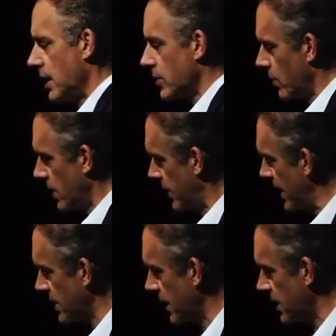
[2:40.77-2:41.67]
So
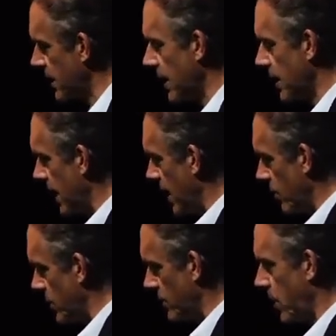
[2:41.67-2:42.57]
that's an exciting thing,
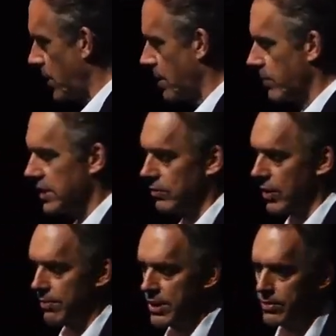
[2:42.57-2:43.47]
which is part of the reason
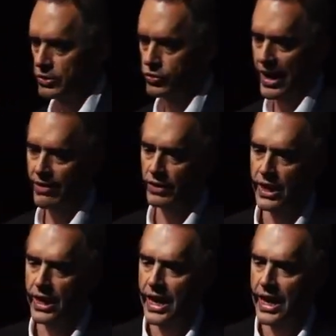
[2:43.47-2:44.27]
why people travel.